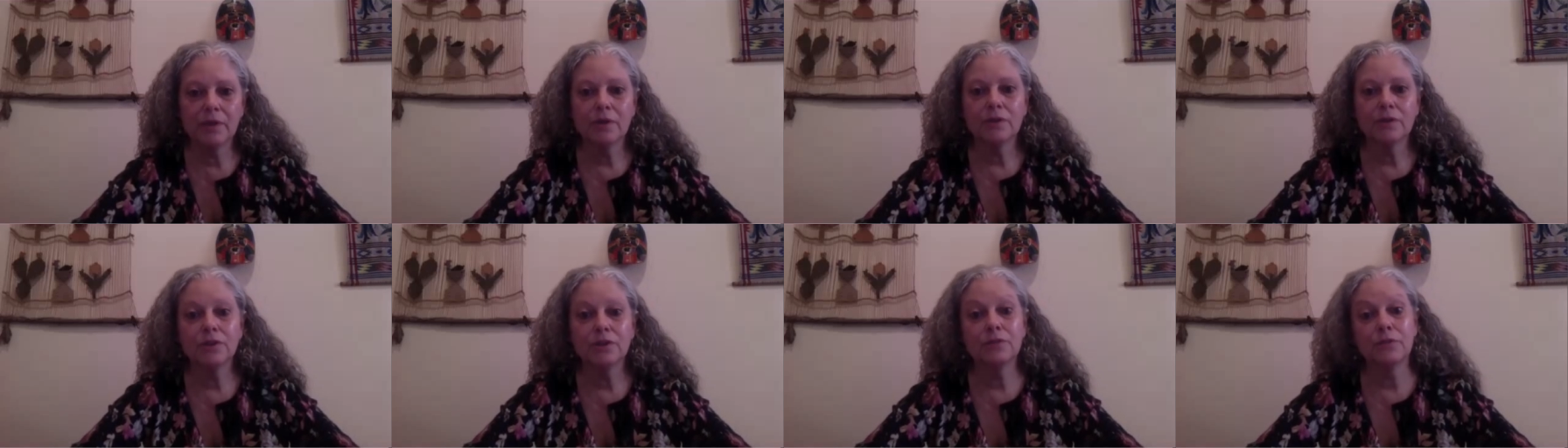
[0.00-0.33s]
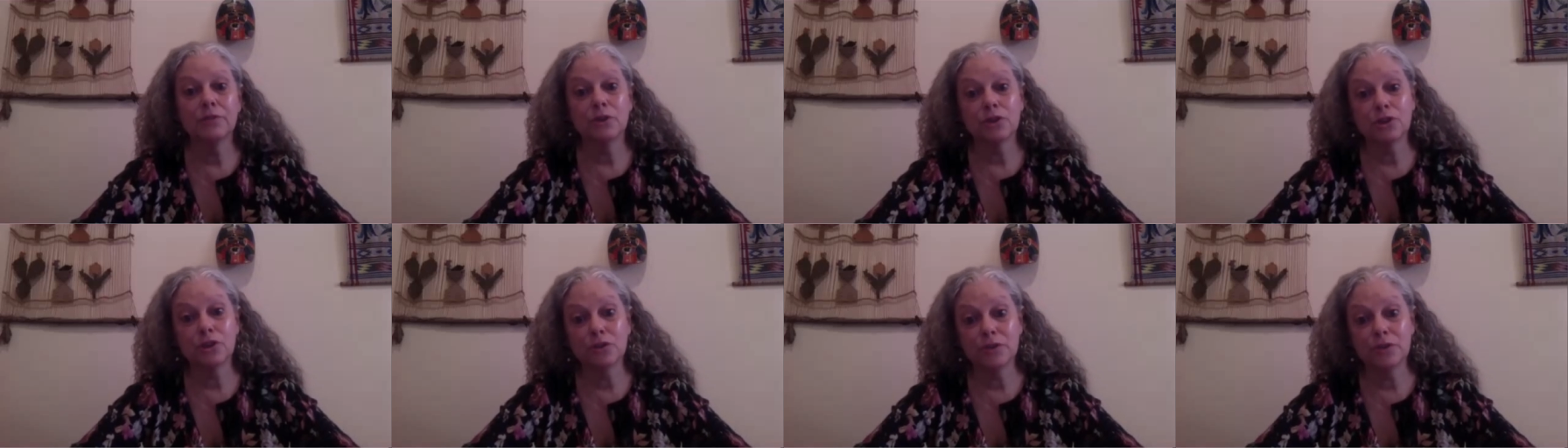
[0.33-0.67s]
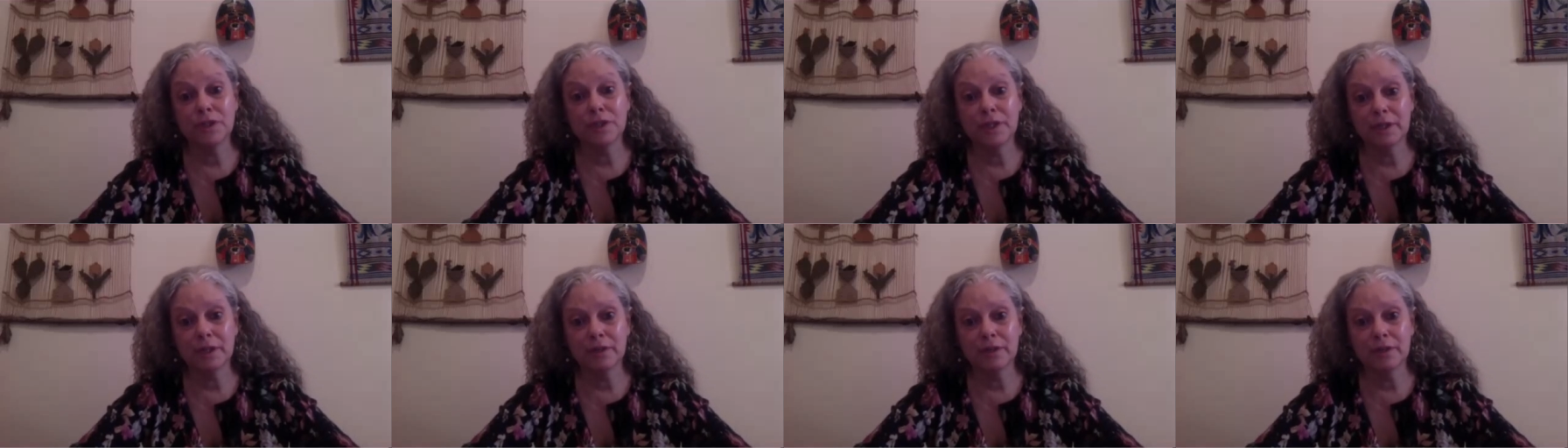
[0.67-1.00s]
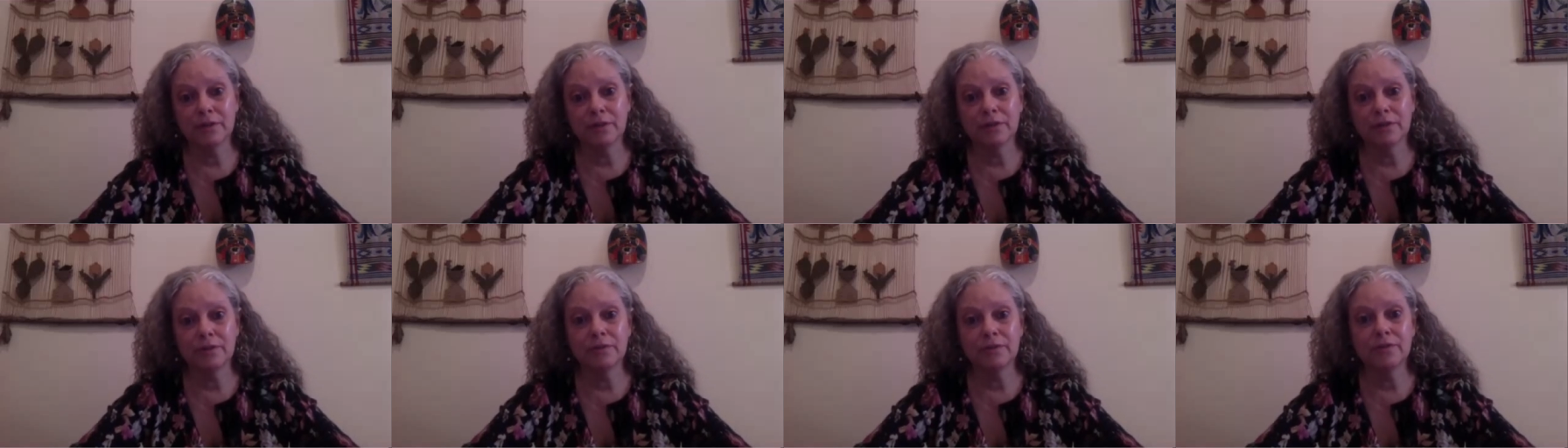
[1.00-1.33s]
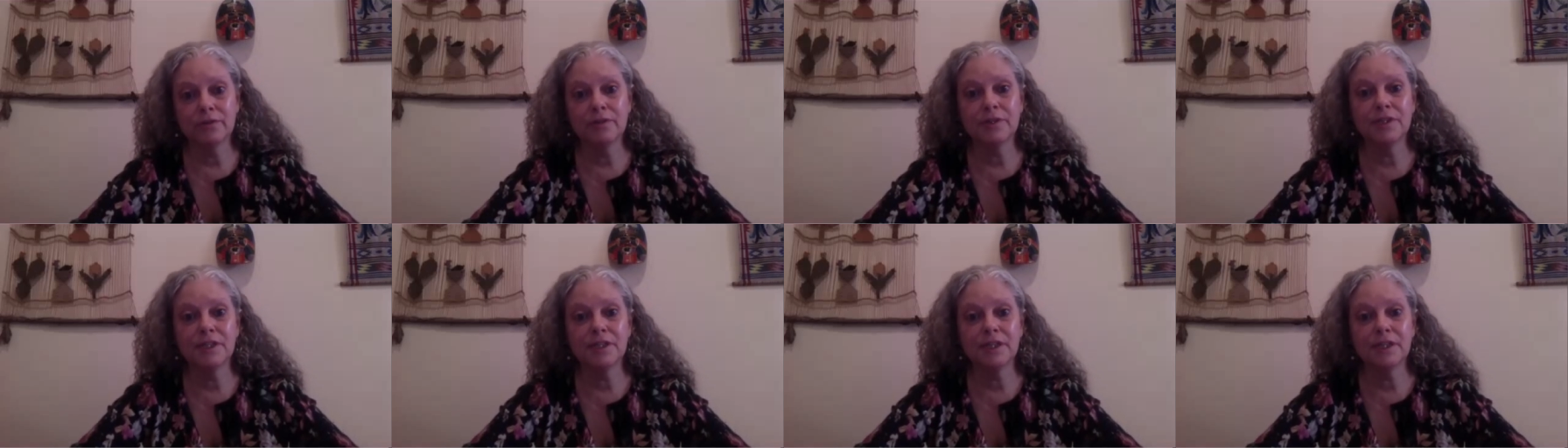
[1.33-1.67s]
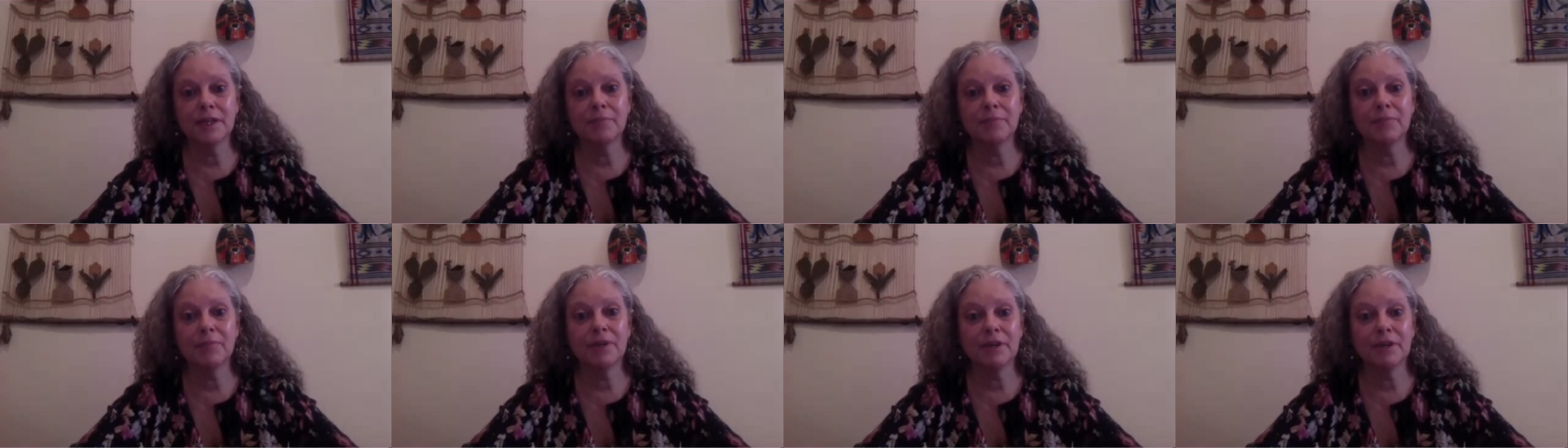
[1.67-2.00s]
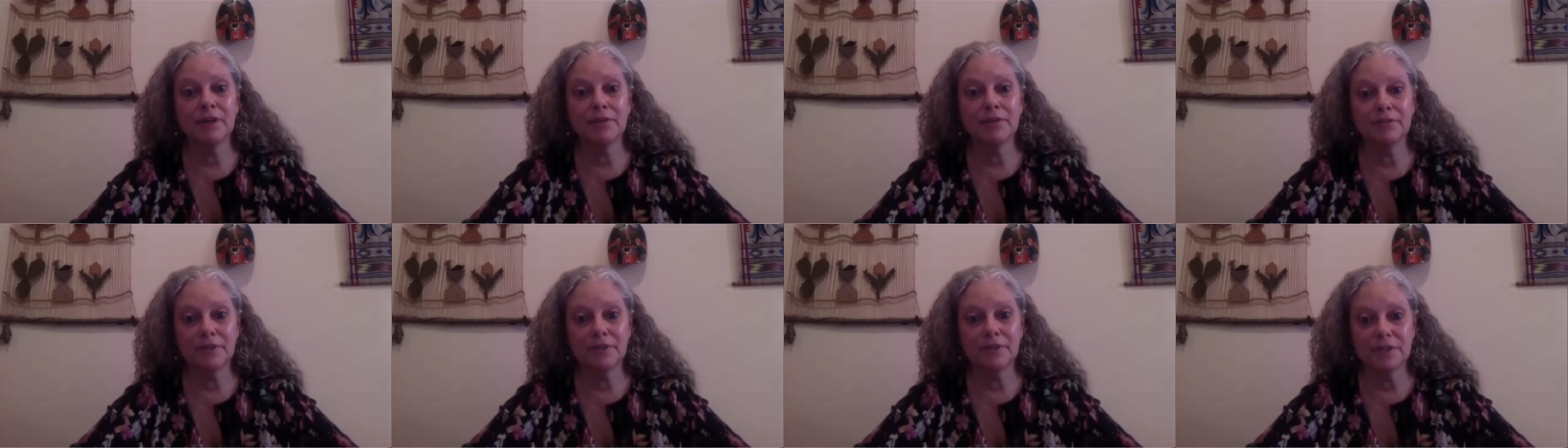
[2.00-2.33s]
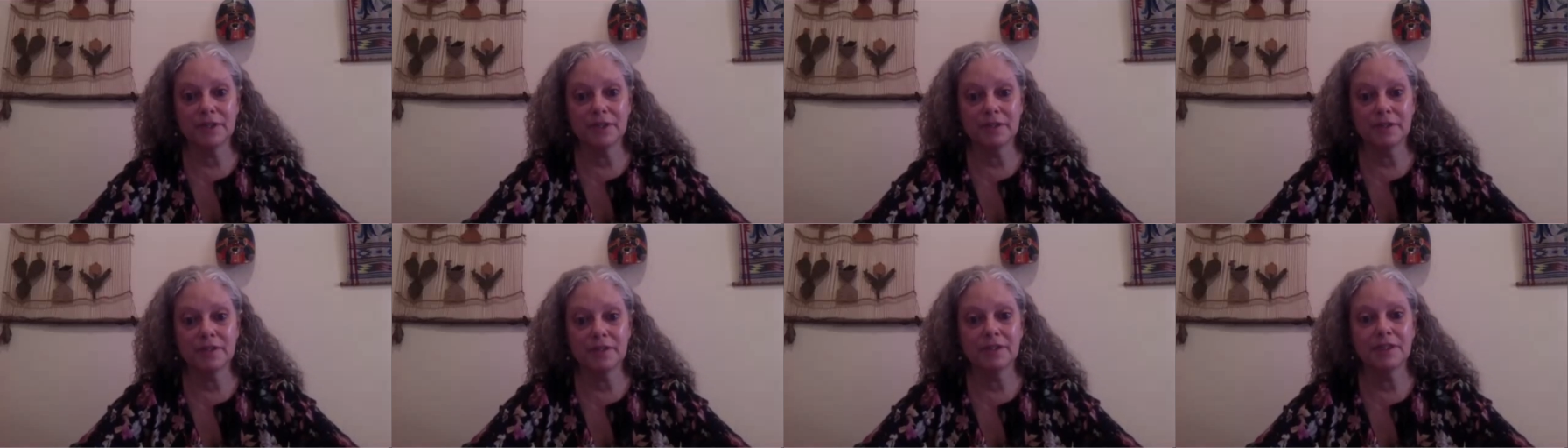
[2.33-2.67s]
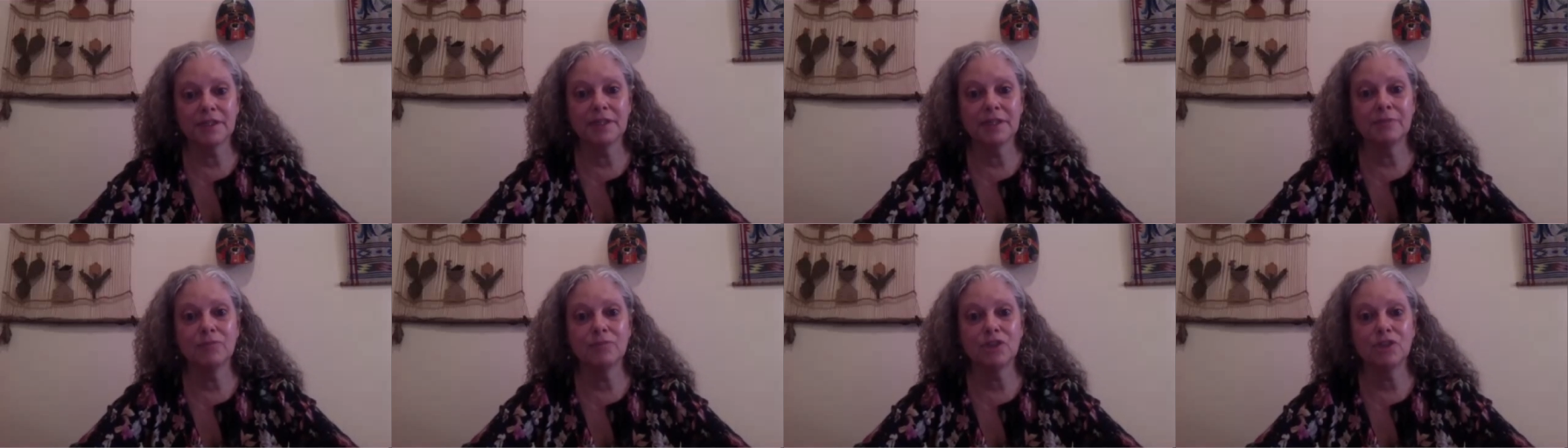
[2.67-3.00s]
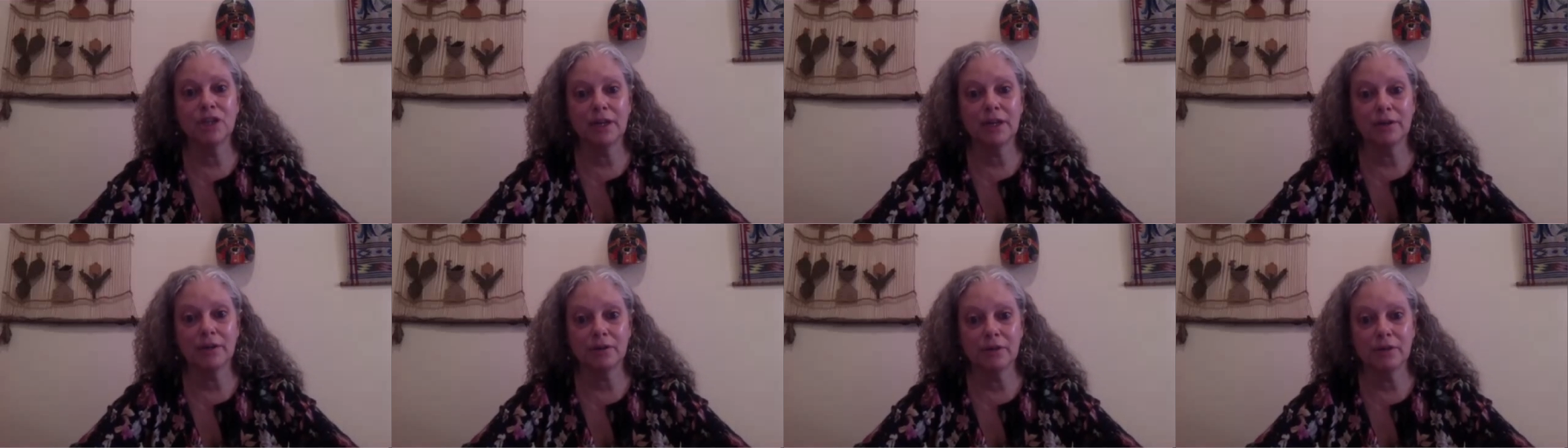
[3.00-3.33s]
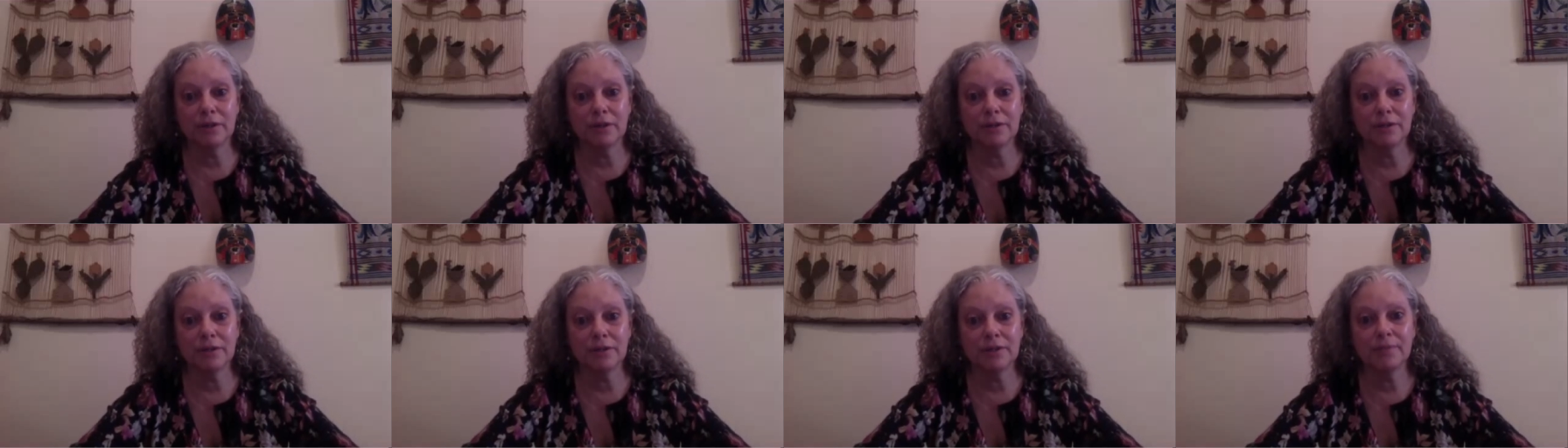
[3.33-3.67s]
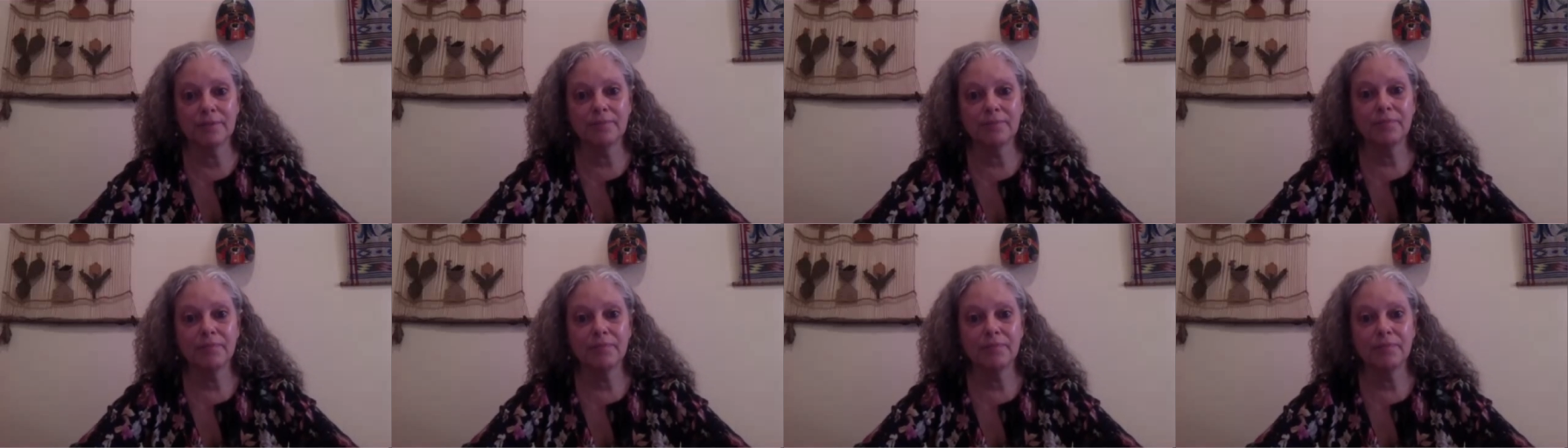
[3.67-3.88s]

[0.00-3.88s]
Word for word: to virtue signal, to seem beneficent, to seem generous.